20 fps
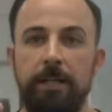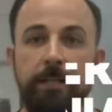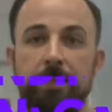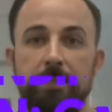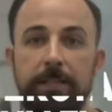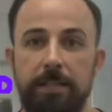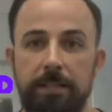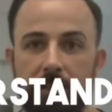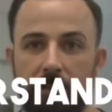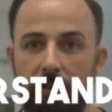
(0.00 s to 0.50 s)

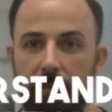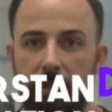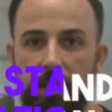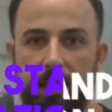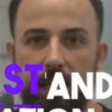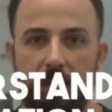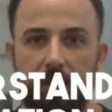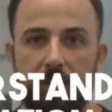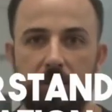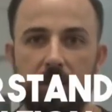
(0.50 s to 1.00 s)
disc
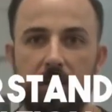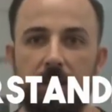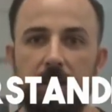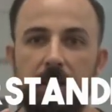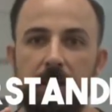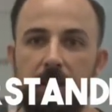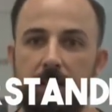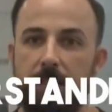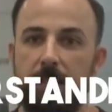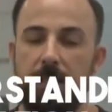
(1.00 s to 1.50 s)
herniation,
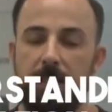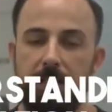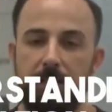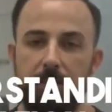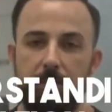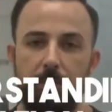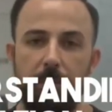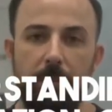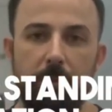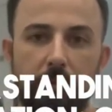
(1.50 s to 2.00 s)

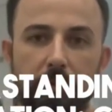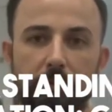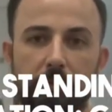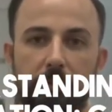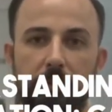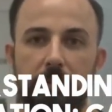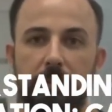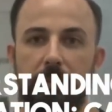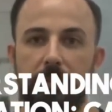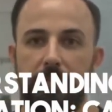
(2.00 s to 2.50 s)
disc
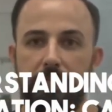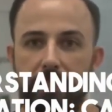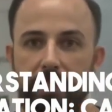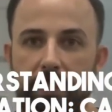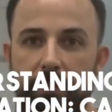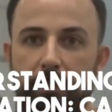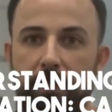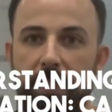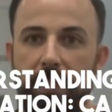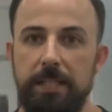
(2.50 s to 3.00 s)
bulge,
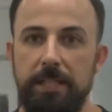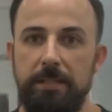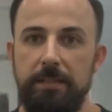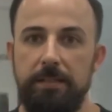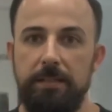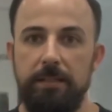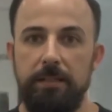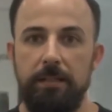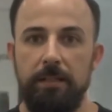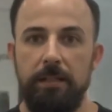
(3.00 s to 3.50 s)
slip disc.